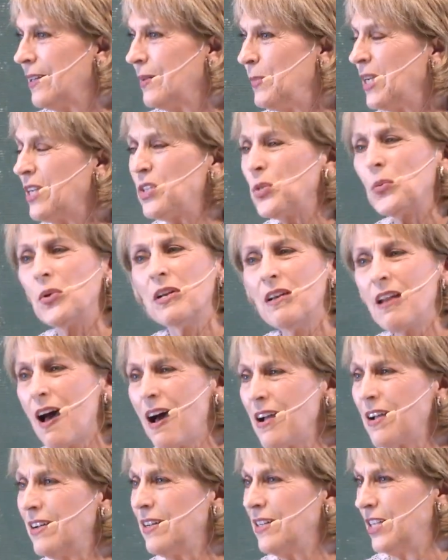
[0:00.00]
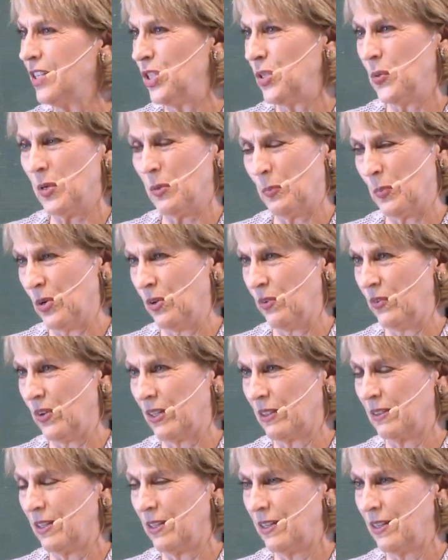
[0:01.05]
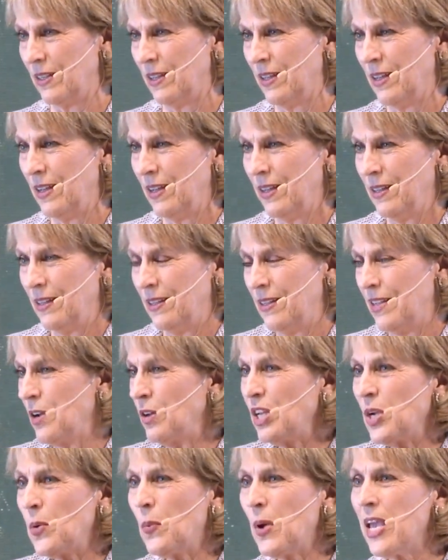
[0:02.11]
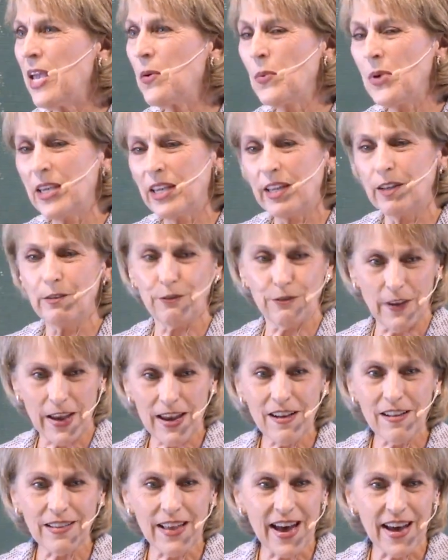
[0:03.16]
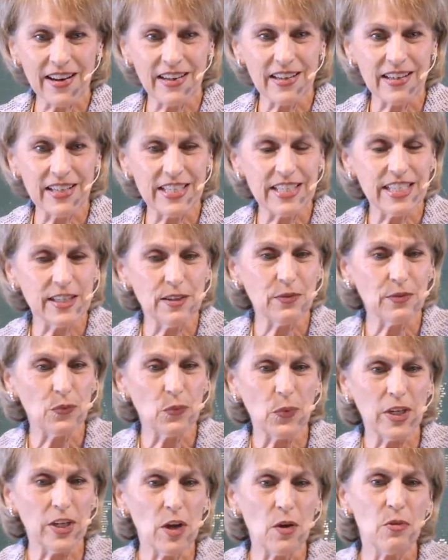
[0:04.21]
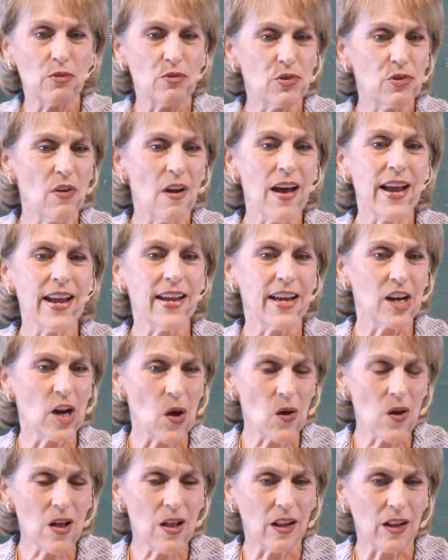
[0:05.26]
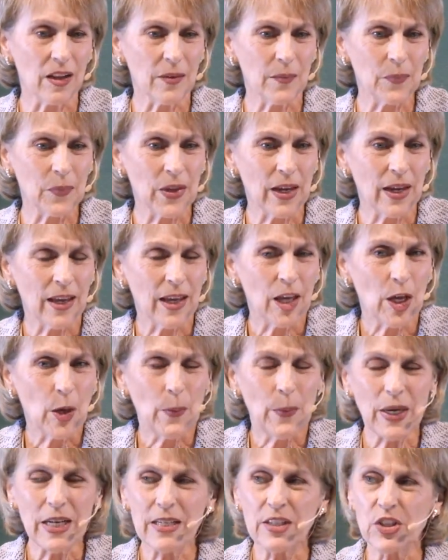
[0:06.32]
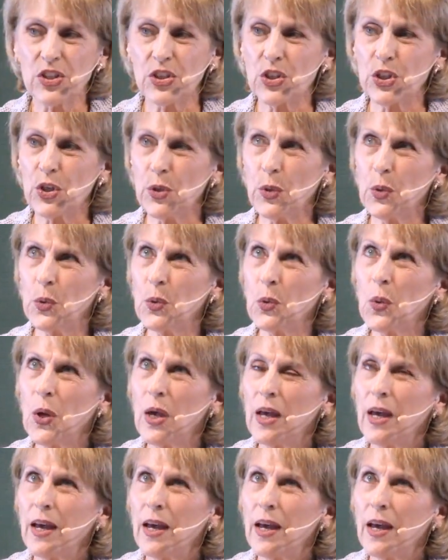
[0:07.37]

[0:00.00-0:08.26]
because we're not going to do it perfectly. The only way we can fail at it is if we don't try at all. But it's to